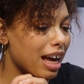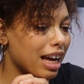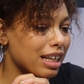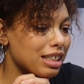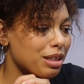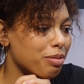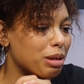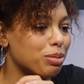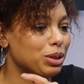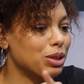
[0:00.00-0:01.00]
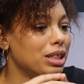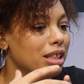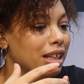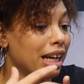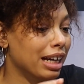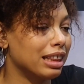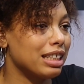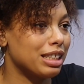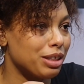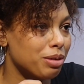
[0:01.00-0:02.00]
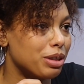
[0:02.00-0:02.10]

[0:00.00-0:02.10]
And we produced a guide this year,